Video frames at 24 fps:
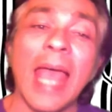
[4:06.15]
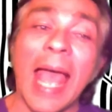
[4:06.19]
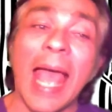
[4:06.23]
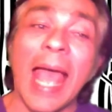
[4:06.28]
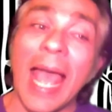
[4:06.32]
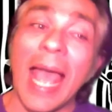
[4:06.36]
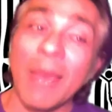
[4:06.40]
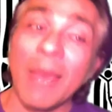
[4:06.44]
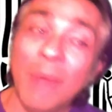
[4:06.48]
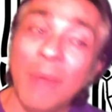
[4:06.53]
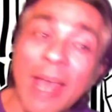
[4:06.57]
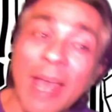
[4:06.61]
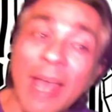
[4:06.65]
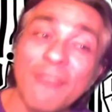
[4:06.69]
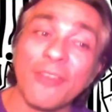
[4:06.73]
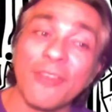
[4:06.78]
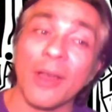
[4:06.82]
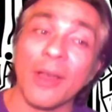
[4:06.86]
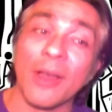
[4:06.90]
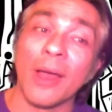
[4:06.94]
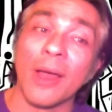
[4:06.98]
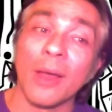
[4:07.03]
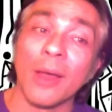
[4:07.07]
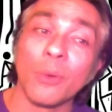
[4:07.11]

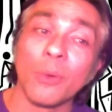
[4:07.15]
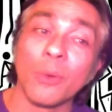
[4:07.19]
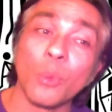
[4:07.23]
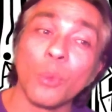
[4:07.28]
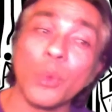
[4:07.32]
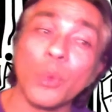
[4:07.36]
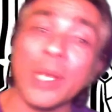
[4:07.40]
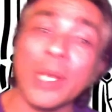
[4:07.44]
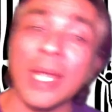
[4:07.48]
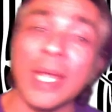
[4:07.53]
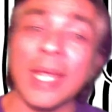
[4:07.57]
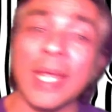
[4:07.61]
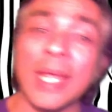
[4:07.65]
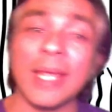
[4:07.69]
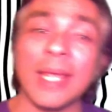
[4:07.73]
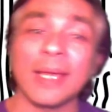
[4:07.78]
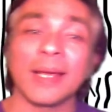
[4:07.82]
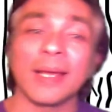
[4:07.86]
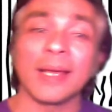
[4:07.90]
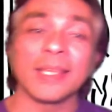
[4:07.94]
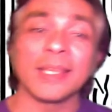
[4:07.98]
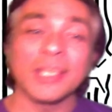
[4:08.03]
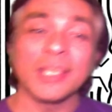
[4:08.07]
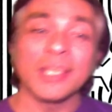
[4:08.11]
However,
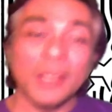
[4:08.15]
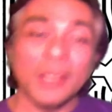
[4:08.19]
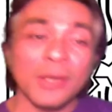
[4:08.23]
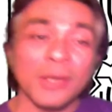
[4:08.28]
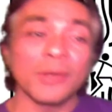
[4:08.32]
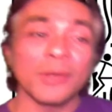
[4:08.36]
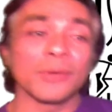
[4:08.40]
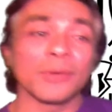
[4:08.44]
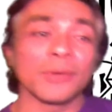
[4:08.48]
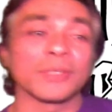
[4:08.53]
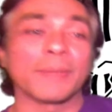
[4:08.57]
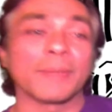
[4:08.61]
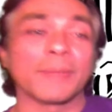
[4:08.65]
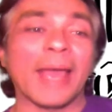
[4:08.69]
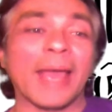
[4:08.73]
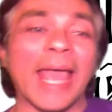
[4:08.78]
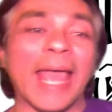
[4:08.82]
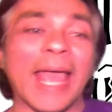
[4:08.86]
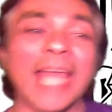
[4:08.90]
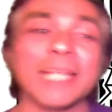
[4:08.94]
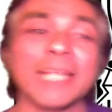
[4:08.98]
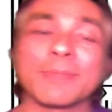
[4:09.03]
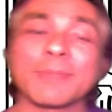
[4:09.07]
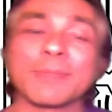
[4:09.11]
we use about
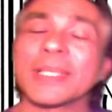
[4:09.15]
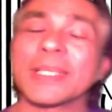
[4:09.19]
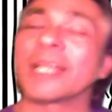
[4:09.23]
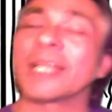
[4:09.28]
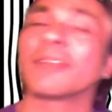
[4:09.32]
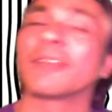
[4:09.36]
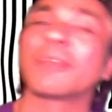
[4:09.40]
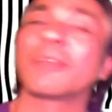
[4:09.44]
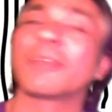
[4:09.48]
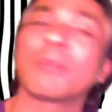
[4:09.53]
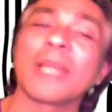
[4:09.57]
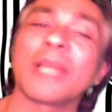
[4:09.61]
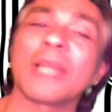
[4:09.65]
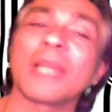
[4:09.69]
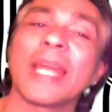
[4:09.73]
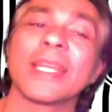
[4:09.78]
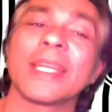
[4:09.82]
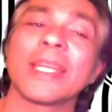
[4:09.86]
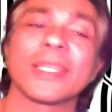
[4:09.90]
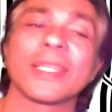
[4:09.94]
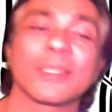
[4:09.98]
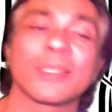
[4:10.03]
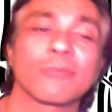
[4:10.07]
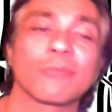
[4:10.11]
80% of the
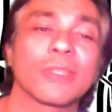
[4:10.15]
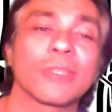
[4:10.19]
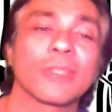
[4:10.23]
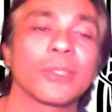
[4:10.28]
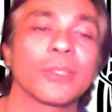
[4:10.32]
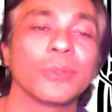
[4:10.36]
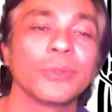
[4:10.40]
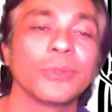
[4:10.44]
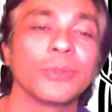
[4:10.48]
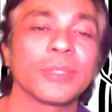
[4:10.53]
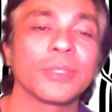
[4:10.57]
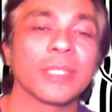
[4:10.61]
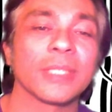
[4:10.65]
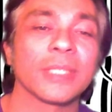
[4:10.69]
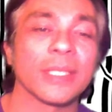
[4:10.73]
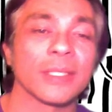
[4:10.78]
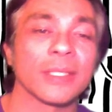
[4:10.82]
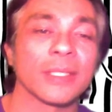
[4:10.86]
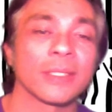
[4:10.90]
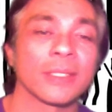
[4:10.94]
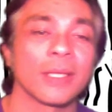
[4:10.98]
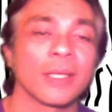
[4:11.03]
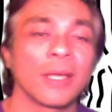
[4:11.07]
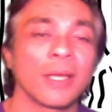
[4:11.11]
planet's
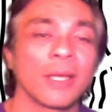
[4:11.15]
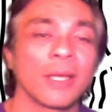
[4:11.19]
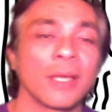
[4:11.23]
resources.